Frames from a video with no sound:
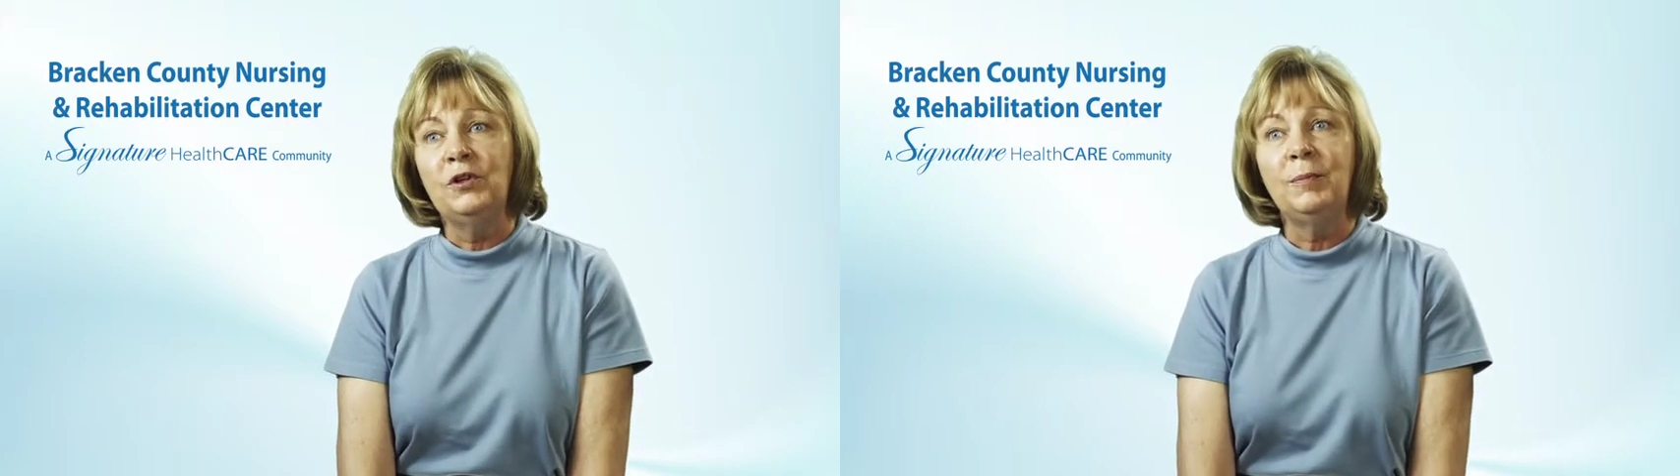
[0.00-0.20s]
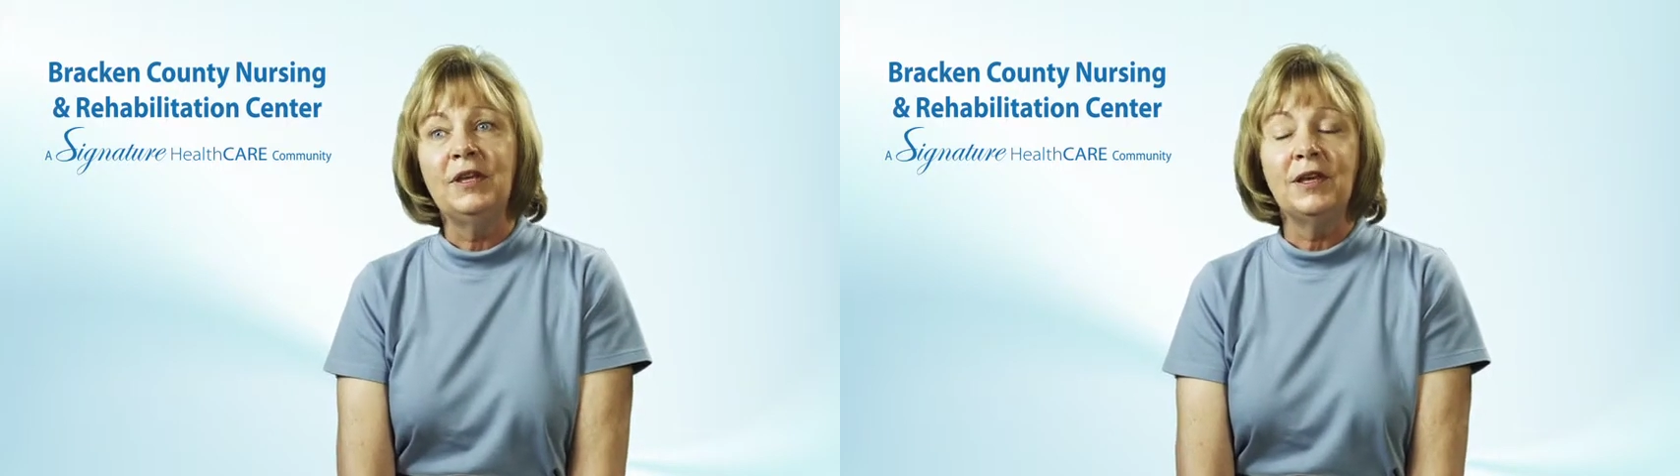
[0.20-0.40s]

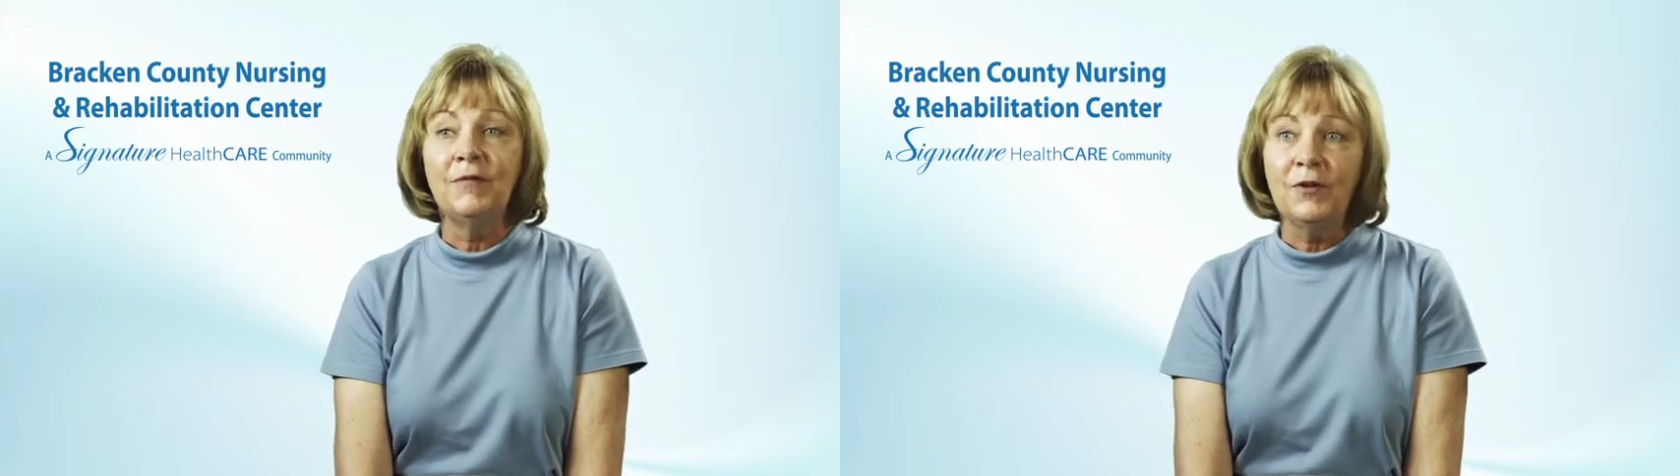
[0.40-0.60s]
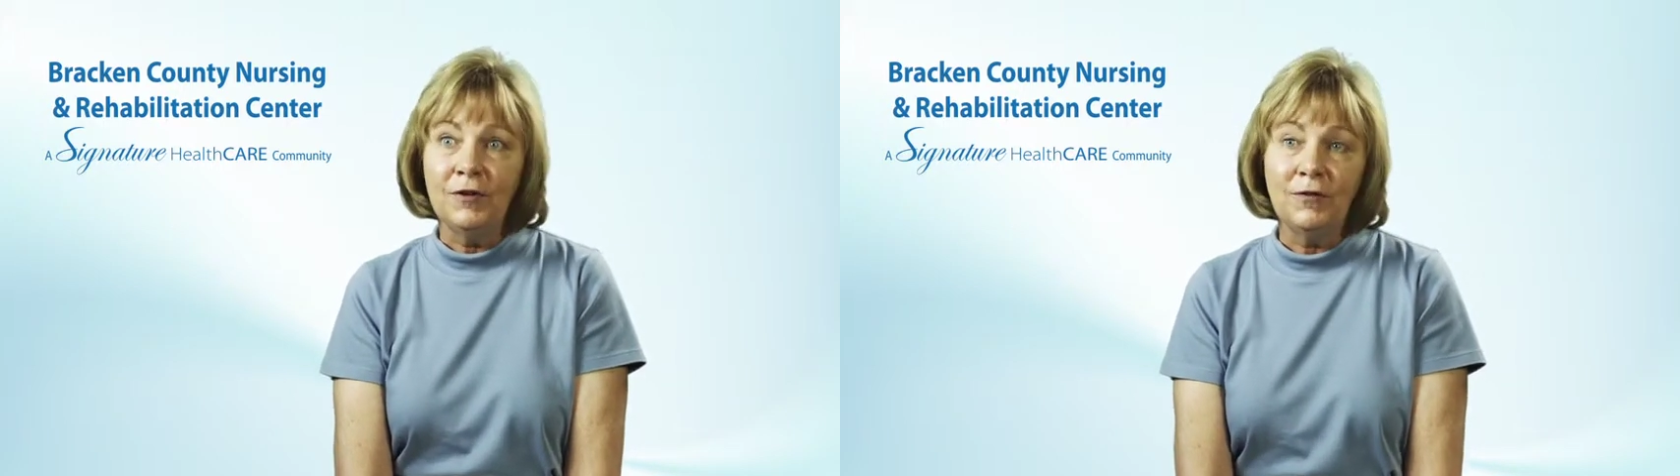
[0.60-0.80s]
become
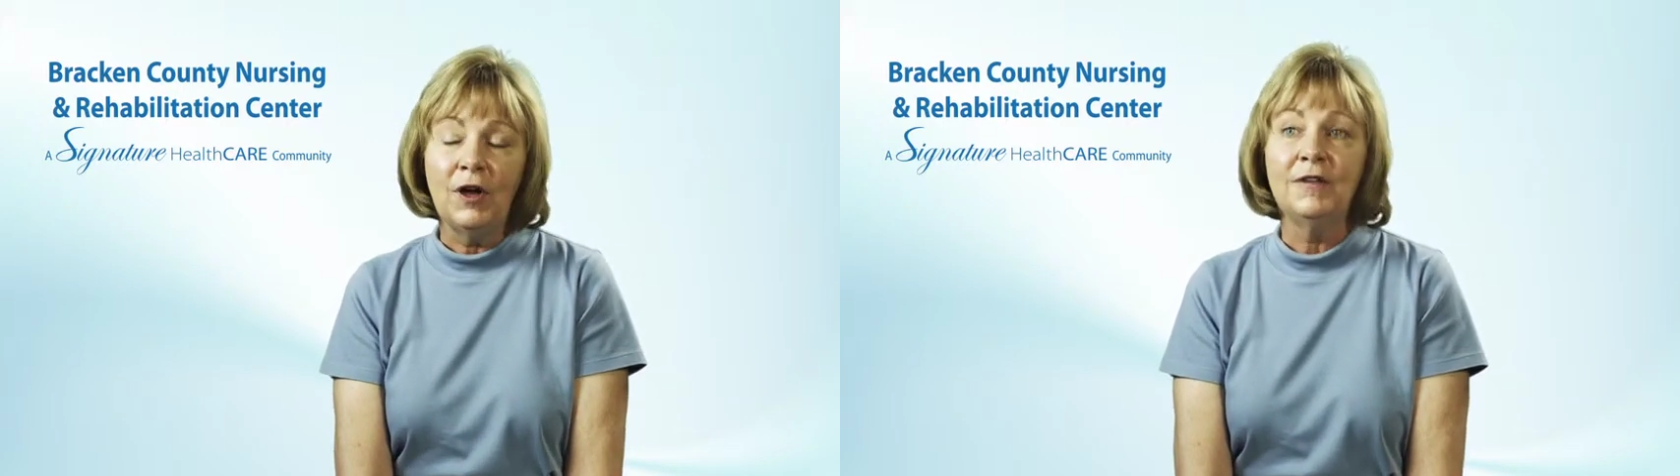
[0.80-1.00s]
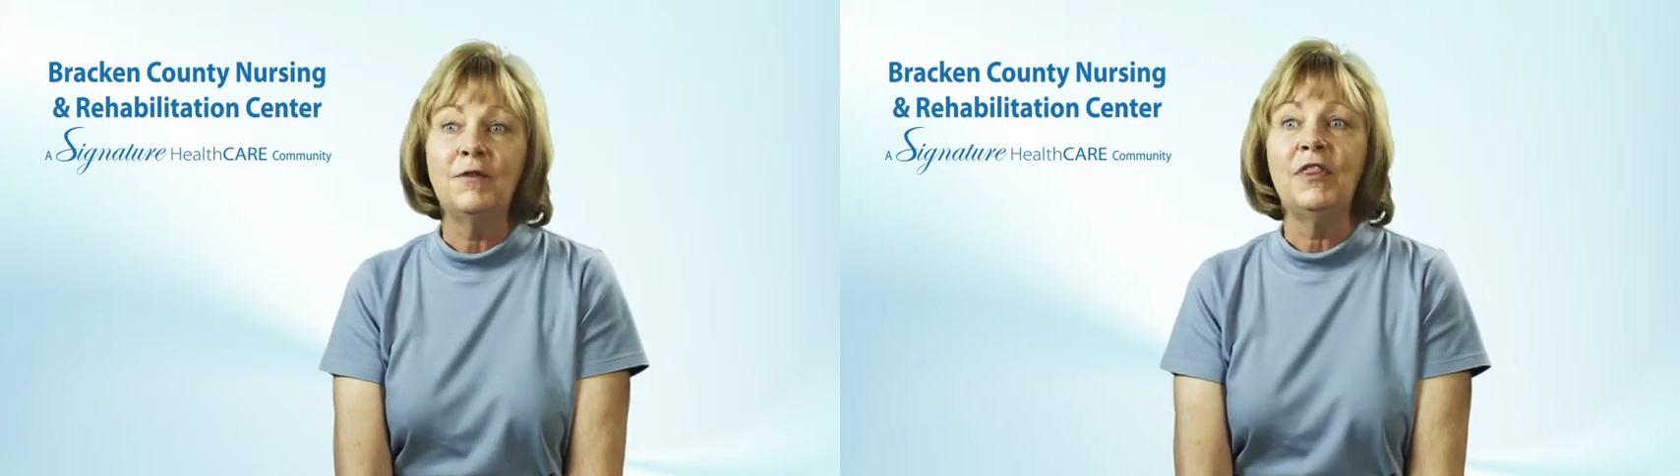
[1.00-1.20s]
very
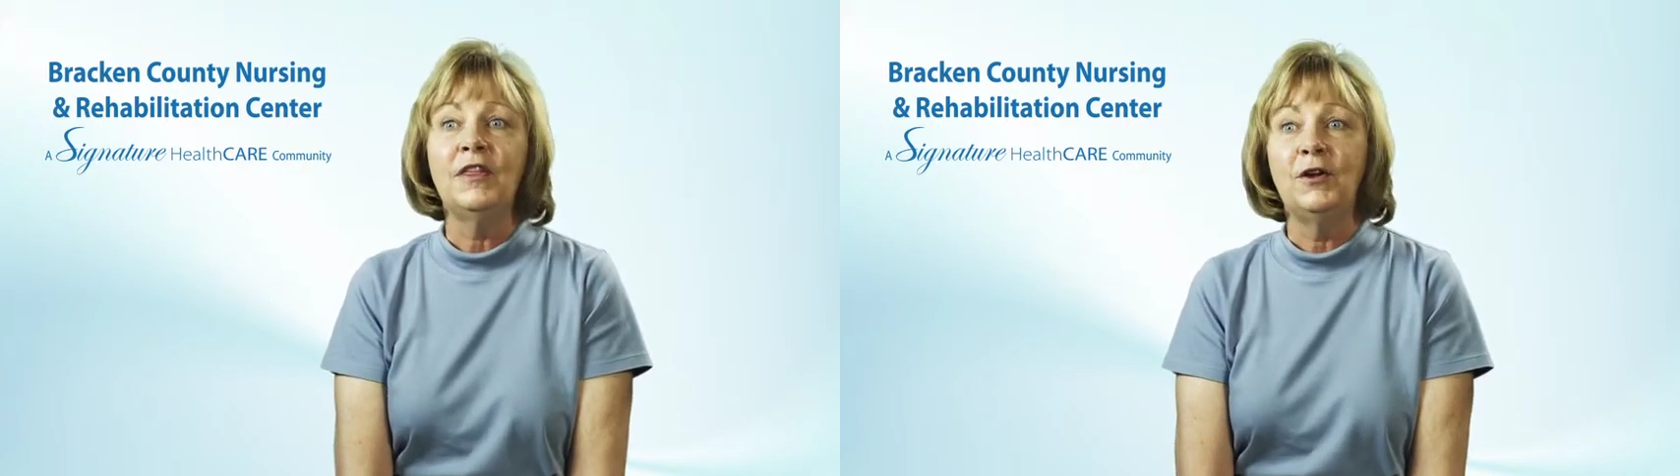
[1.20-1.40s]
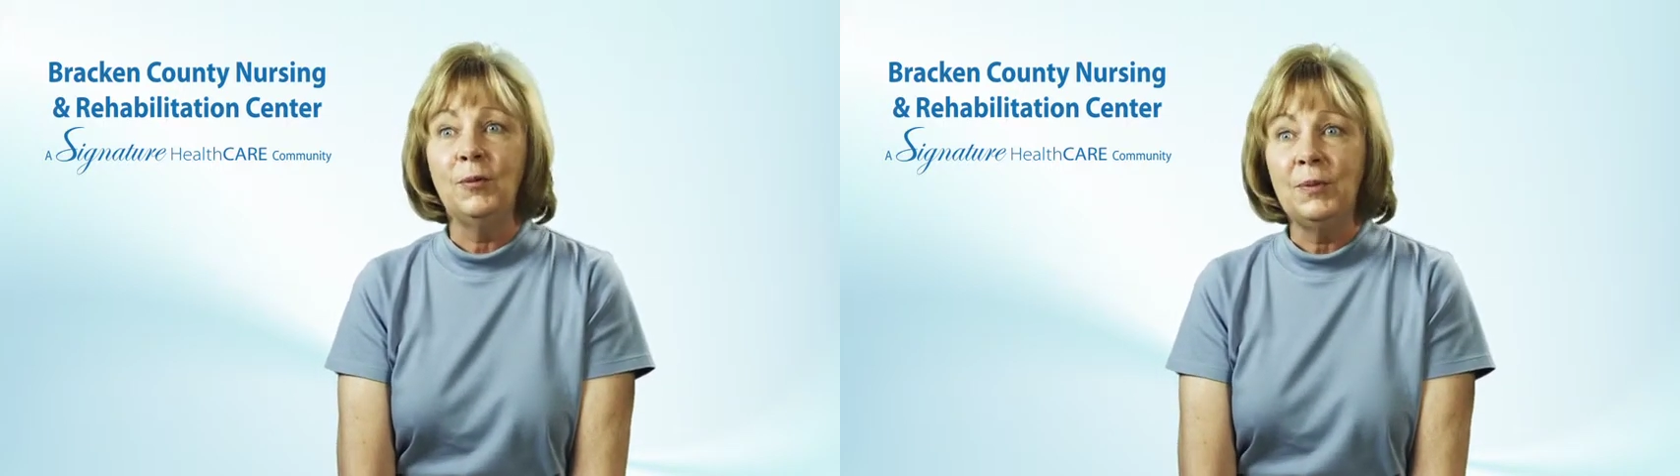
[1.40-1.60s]
fond of a
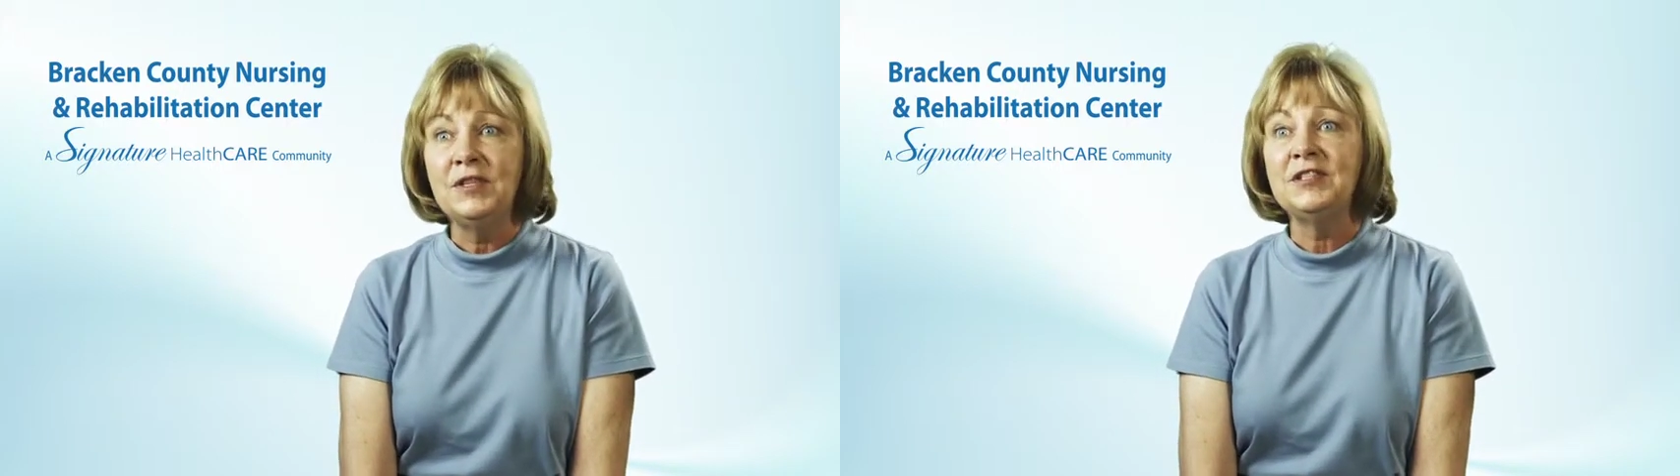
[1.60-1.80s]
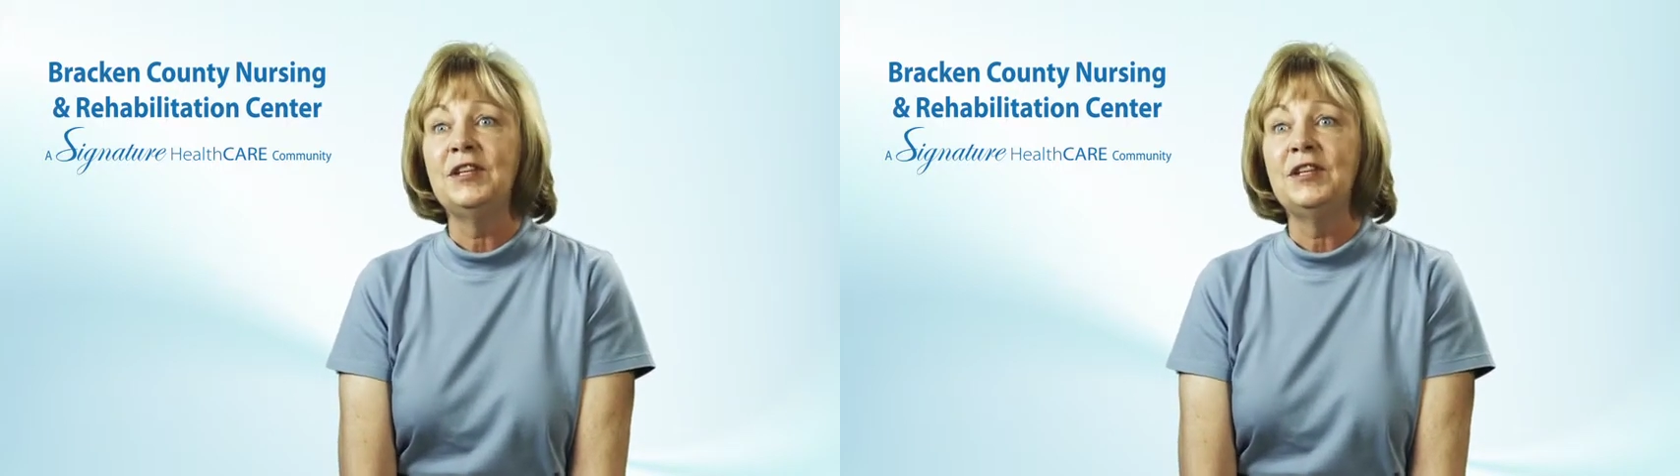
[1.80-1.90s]
therapist